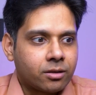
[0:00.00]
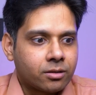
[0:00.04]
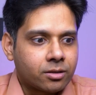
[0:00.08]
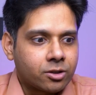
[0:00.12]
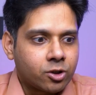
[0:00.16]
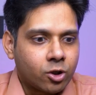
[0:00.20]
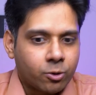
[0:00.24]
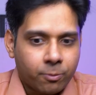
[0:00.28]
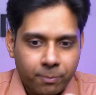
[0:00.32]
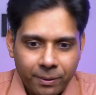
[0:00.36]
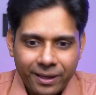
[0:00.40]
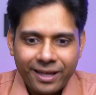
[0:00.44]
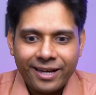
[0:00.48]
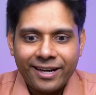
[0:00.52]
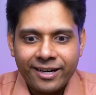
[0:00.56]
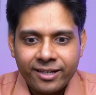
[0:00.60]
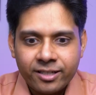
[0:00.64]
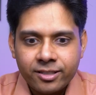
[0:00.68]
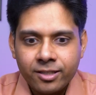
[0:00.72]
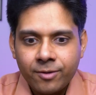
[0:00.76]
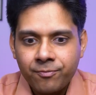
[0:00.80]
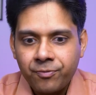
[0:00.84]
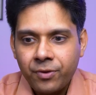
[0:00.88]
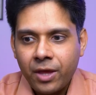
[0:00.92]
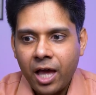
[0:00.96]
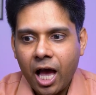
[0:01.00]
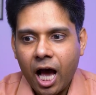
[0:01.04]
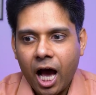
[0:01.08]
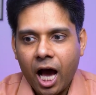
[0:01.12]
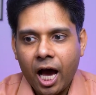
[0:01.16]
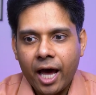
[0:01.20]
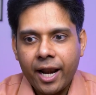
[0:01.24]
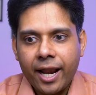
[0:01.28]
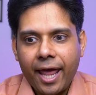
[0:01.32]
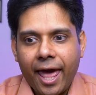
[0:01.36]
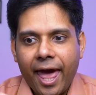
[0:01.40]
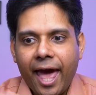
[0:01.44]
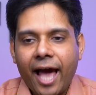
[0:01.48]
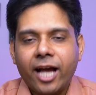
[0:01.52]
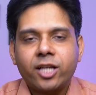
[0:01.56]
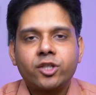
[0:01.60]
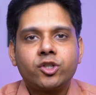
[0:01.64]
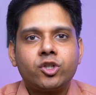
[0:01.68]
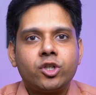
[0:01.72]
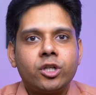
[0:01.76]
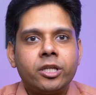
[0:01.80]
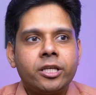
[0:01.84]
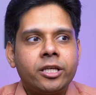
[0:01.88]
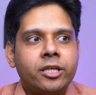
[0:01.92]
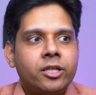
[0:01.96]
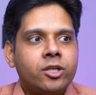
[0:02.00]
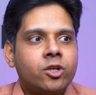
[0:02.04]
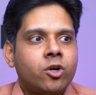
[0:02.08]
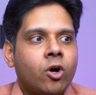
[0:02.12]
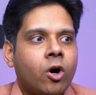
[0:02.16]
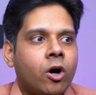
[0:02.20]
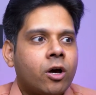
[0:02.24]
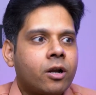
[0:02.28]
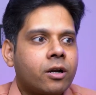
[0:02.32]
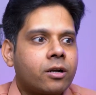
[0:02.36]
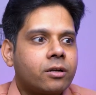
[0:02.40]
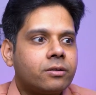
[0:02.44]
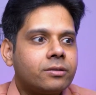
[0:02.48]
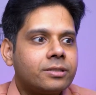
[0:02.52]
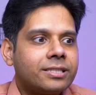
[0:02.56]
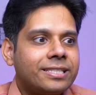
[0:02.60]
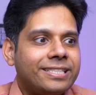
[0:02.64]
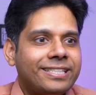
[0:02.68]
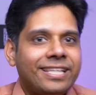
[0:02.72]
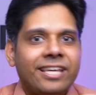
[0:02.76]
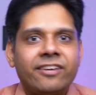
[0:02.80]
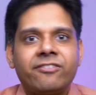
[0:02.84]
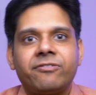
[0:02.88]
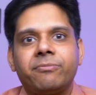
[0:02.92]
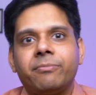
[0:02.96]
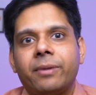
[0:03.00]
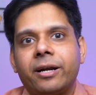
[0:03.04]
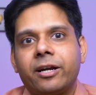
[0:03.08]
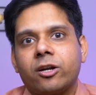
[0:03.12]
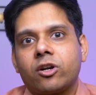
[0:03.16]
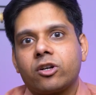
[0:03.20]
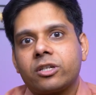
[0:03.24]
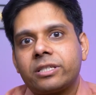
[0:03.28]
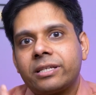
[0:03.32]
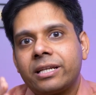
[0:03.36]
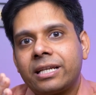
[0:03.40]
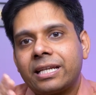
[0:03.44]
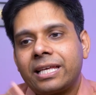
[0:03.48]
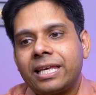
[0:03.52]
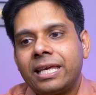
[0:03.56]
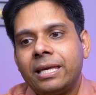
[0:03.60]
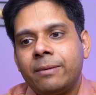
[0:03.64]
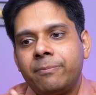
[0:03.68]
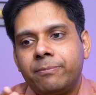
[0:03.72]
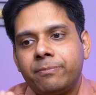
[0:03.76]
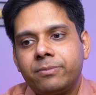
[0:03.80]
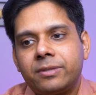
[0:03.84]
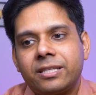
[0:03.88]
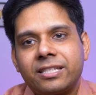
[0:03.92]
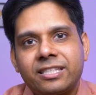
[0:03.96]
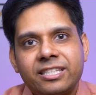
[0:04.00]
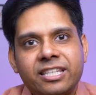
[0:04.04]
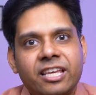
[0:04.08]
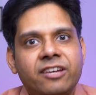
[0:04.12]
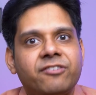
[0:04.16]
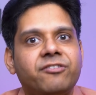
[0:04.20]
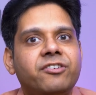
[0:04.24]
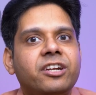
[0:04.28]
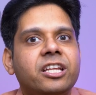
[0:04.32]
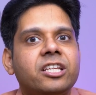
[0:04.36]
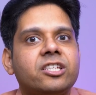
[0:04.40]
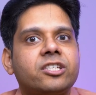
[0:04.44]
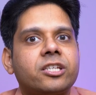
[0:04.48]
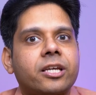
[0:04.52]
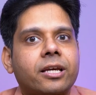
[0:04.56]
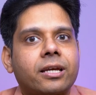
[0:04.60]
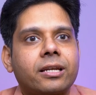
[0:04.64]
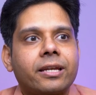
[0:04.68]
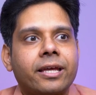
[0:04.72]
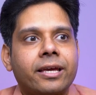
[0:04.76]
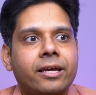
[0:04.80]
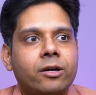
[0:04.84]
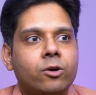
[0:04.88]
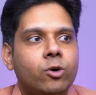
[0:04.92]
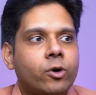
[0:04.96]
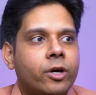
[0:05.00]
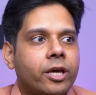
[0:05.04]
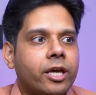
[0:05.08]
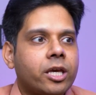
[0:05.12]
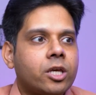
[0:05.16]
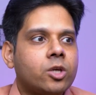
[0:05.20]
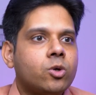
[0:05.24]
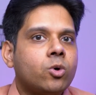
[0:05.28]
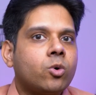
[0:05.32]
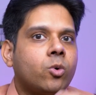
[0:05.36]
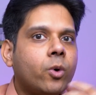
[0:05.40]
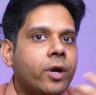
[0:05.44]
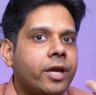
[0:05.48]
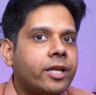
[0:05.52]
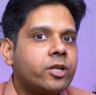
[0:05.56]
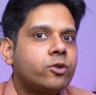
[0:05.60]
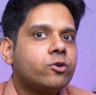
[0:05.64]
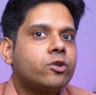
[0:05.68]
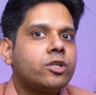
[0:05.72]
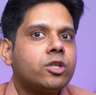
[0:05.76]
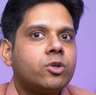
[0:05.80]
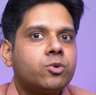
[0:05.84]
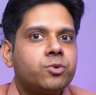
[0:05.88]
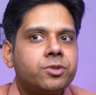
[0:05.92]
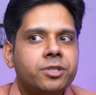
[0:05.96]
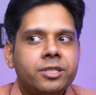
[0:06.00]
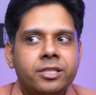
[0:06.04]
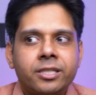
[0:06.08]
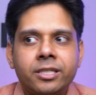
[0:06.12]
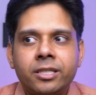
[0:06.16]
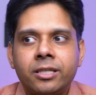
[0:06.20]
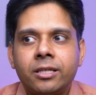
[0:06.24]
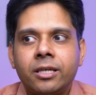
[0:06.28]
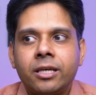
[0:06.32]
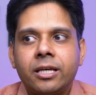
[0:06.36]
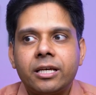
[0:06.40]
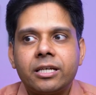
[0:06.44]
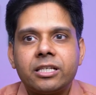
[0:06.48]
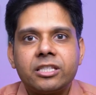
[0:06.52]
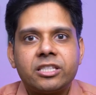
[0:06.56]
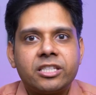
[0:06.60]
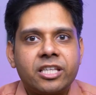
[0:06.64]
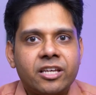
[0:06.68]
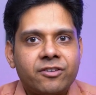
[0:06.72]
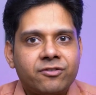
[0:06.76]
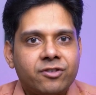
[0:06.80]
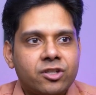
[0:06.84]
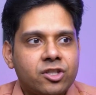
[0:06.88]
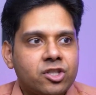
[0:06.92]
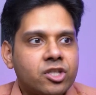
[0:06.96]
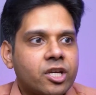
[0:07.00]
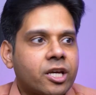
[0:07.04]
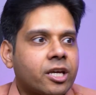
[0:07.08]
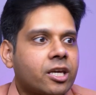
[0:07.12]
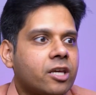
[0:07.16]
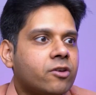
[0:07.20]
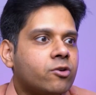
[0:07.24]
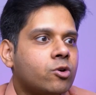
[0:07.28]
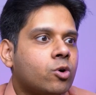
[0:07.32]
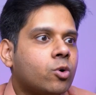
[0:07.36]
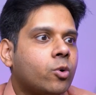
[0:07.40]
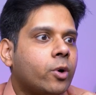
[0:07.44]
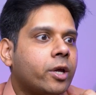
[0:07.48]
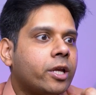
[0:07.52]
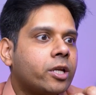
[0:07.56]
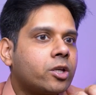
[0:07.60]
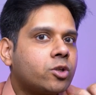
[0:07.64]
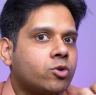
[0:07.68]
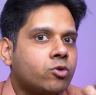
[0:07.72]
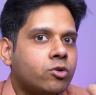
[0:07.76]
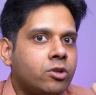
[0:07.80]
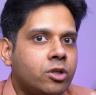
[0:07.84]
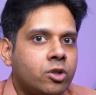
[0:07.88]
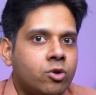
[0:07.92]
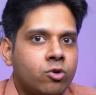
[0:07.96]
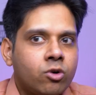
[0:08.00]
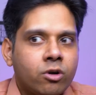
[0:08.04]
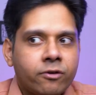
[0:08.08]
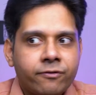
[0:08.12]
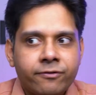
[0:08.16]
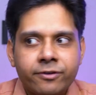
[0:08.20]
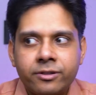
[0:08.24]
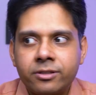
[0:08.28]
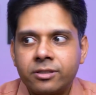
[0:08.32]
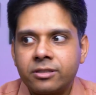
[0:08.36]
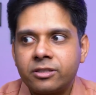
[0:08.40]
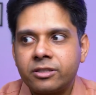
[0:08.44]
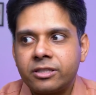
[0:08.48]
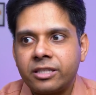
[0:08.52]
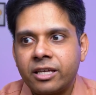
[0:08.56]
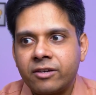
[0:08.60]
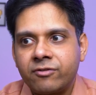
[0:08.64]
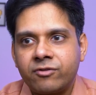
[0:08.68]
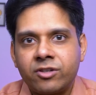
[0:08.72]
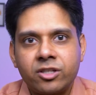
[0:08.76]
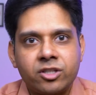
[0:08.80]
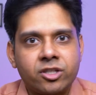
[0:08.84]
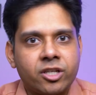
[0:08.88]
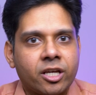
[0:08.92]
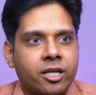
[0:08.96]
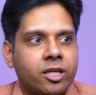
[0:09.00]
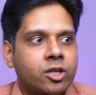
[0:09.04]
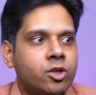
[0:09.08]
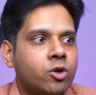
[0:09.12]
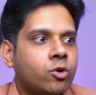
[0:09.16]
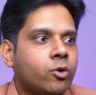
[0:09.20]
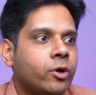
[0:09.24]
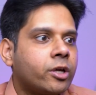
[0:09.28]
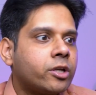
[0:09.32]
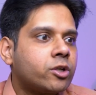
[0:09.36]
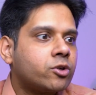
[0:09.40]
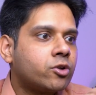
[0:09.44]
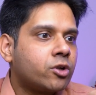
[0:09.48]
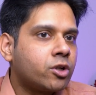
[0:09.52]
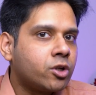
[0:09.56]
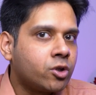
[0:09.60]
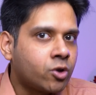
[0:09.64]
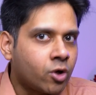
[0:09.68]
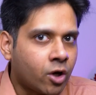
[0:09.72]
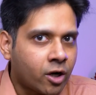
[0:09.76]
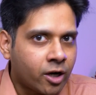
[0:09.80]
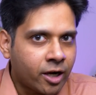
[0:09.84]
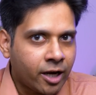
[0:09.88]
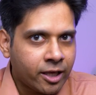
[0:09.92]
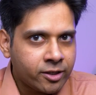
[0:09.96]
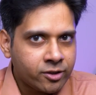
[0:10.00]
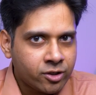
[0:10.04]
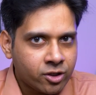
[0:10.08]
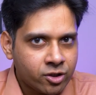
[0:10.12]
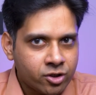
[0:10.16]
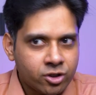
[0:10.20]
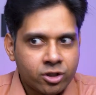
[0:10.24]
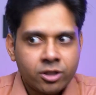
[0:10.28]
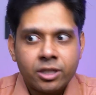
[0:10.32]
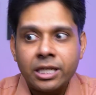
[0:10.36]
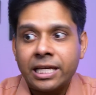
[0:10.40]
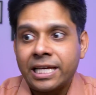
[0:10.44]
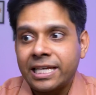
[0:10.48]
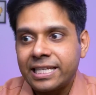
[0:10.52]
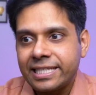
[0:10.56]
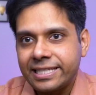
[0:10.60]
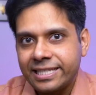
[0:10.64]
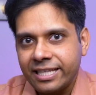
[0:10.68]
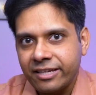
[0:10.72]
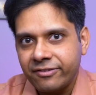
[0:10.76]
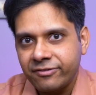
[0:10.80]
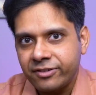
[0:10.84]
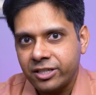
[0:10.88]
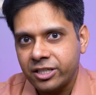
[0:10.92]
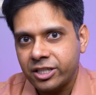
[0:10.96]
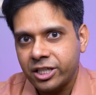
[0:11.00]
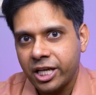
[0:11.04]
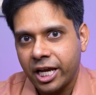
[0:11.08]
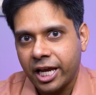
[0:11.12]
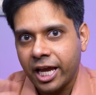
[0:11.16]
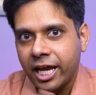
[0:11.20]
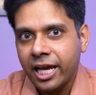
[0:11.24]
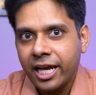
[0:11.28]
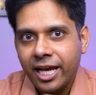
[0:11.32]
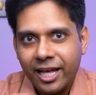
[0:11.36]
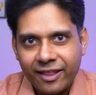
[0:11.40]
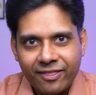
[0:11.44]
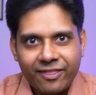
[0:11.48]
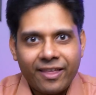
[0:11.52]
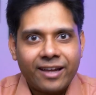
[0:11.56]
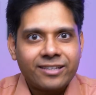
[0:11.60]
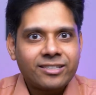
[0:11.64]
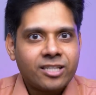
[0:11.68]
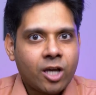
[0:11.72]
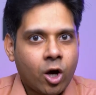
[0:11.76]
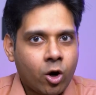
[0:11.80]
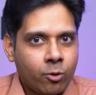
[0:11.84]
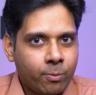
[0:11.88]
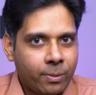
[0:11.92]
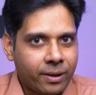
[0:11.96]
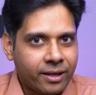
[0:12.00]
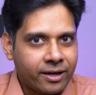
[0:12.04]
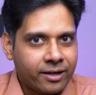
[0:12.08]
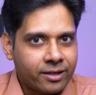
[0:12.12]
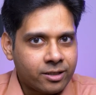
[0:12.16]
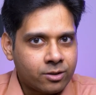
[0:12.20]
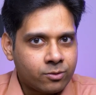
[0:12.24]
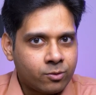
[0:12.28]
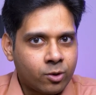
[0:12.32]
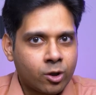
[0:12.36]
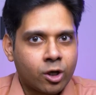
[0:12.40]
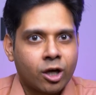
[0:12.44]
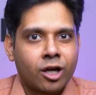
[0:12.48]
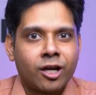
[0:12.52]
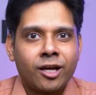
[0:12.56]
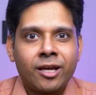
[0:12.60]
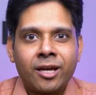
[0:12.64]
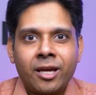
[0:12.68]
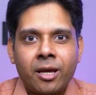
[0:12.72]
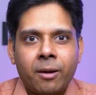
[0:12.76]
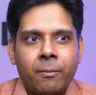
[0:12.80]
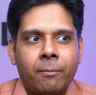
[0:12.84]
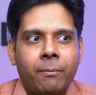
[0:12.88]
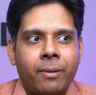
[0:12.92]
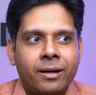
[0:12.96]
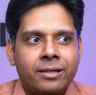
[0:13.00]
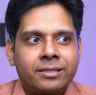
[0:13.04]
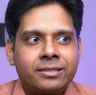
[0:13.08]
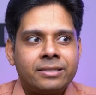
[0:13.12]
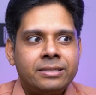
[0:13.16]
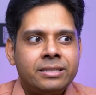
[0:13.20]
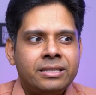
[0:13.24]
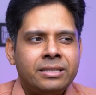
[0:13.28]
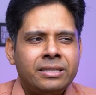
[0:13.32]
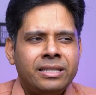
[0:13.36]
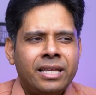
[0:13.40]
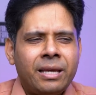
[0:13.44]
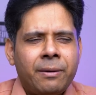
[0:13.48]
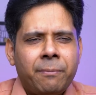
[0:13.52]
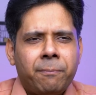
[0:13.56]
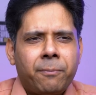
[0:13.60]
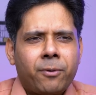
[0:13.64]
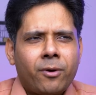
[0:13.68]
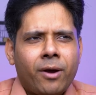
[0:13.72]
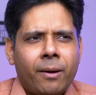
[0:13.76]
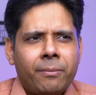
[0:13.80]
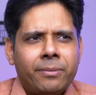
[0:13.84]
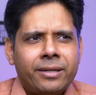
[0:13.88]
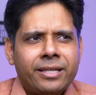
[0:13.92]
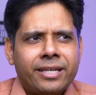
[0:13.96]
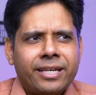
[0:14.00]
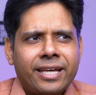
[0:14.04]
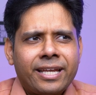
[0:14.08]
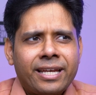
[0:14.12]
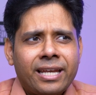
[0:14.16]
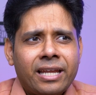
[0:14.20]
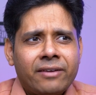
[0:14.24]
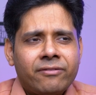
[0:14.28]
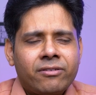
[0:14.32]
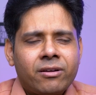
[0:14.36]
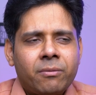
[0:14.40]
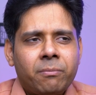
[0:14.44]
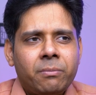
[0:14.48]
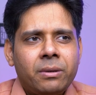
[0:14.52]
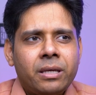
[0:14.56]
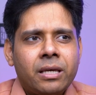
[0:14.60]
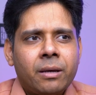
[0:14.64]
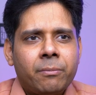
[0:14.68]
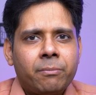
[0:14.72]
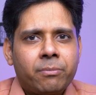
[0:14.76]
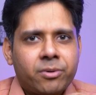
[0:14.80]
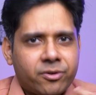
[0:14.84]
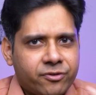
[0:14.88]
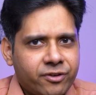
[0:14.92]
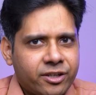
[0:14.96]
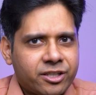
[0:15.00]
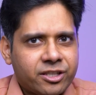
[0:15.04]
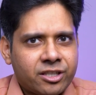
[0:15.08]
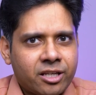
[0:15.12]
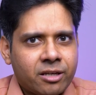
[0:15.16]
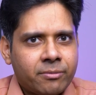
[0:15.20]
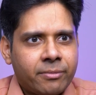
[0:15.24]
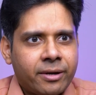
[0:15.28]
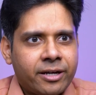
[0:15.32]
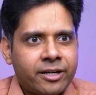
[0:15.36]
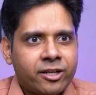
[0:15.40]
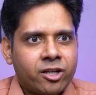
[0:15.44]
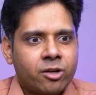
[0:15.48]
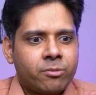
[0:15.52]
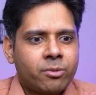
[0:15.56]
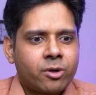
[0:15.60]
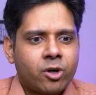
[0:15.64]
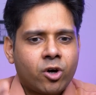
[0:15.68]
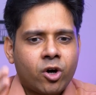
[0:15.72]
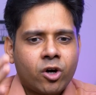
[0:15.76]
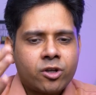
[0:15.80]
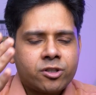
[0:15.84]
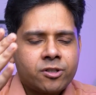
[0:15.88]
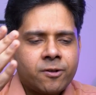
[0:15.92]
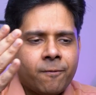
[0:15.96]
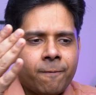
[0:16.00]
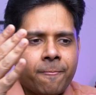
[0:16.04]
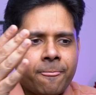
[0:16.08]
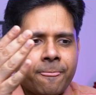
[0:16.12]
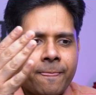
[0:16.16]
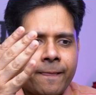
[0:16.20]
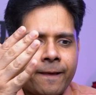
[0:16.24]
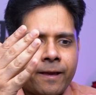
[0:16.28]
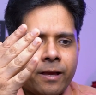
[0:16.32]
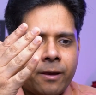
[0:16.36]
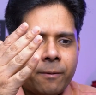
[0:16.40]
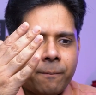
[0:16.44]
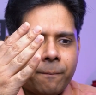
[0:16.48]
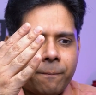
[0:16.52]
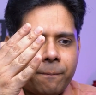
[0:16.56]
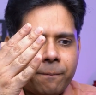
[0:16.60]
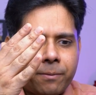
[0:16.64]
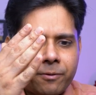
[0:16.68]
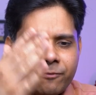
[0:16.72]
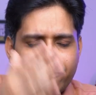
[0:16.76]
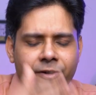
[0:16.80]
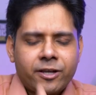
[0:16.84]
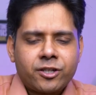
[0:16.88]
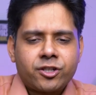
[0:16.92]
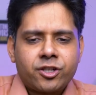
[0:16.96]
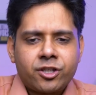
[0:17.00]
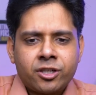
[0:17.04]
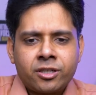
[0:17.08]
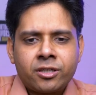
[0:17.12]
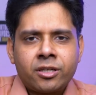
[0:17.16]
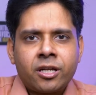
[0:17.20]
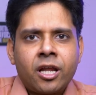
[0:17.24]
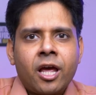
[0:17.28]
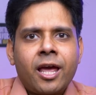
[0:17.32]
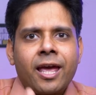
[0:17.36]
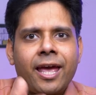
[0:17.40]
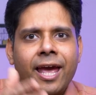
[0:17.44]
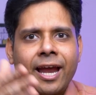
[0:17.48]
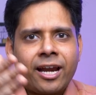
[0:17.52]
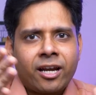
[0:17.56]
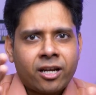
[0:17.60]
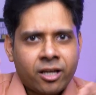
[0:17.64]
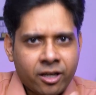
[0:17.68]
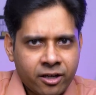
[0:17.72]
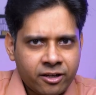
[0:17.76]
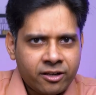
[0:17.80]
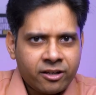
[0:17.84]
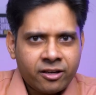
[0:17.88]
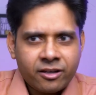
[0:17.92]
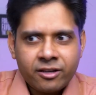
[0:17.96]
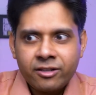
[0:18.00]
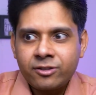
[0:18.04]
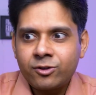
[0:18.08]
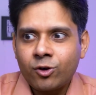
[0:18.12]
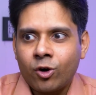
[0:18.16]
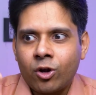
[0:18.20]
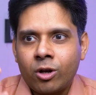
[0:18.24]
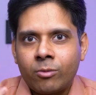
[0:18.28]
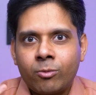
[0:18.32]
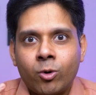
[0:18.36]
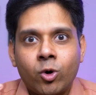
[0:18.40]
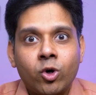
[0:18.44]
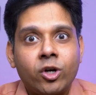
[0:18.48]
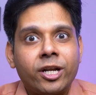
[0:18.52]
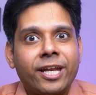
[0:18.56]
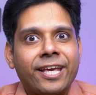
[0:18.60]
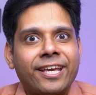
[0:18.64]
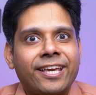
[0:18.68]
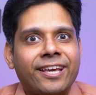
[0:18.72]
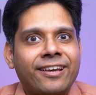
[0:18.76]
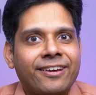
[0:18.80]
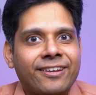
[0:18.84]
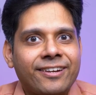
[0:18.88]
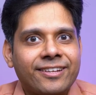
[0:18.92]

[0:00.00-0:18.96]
your parents are actually your safe mentors. They'll keep the safety check. Like, okay, you're going to a new city, safety check. You're going to a new office, safety check. You're going to a new organization, safety check. That's how parents work. But they probably can never be a professional mentor, because profession and career is all about taking